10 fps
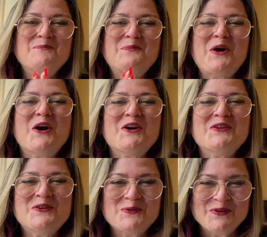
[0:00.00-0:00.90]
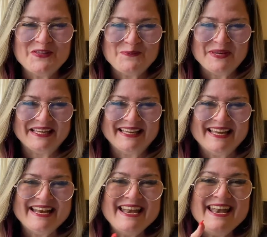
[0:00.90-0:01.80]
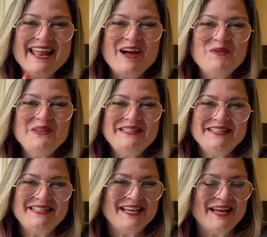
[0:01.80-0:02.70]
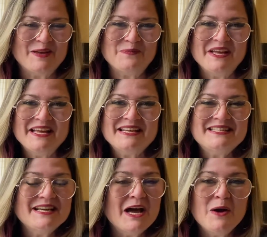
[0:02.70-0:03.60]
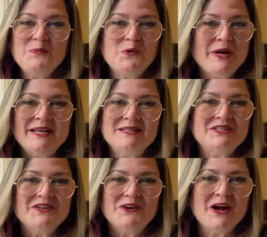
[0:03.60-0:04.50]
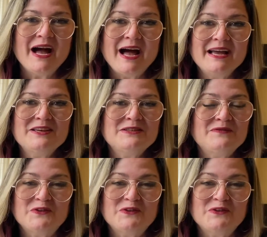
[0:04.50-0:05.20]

Partner with me. Now is the time to upgrade into your highest